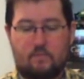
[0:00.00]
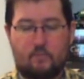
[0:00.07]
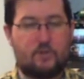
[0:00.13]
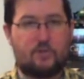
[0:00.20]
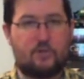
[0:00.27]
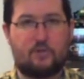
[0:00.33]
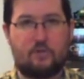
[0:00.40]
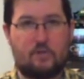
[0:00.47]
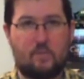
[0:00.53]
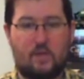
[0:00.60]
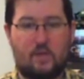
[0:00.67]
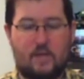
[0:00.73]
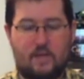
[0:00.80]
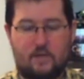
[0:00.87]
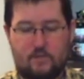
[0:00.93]
which you can
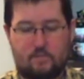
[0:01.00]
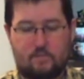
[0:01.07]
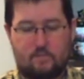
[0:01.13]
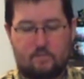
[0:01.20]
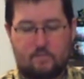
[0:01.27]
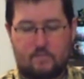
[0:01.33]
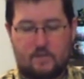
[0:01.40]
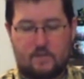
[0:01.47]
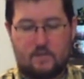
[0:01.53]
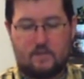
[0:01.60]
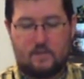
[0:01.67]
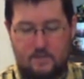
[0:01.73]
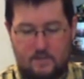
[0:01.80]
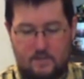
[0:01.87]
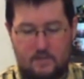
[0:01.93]
play to
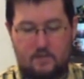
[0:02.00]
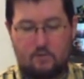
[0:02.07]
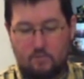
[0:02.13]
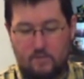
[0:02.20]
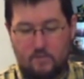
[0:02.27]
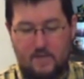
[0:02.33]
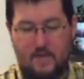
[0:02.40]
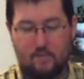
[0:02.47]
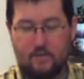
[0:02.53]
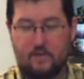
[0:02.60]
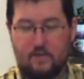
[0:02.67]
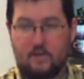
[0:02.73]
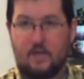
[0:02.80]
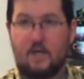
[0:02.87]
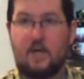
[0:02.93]
continue gambling.